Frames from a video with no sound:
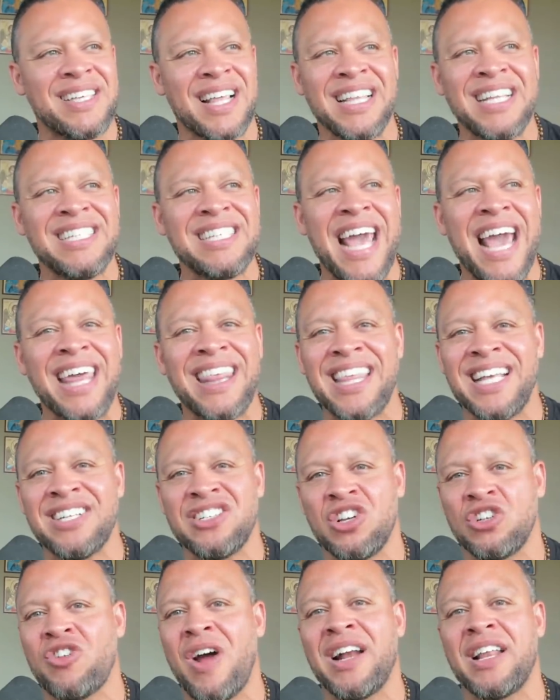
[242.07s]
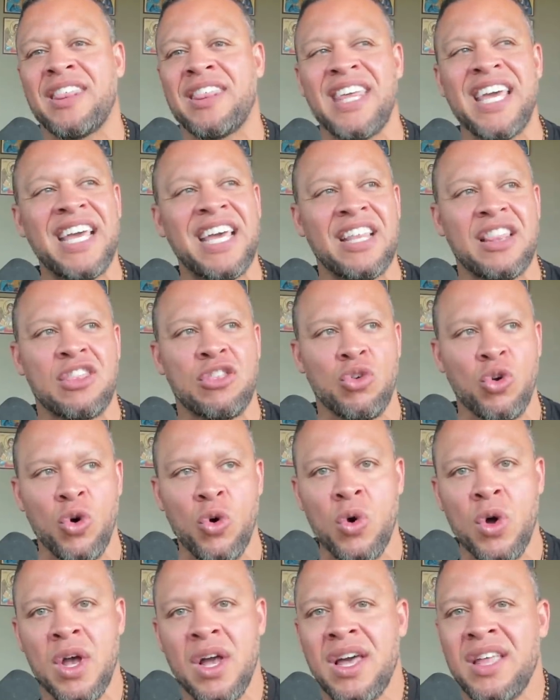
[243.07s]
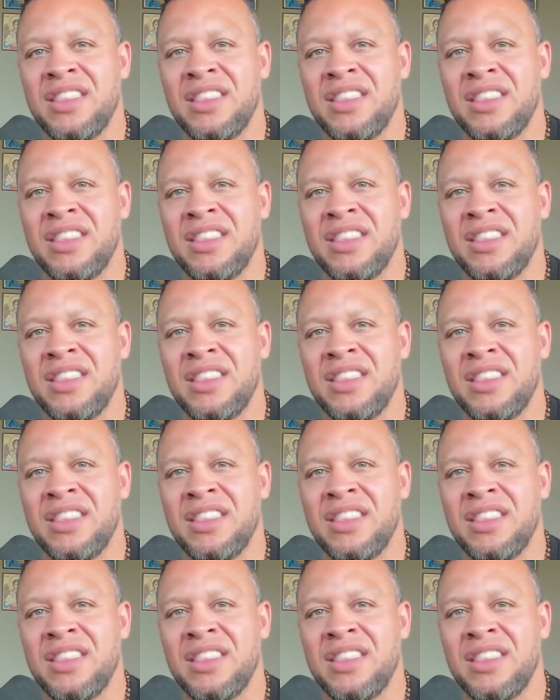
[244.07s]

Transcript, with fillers: At least atheists are trying to think it through.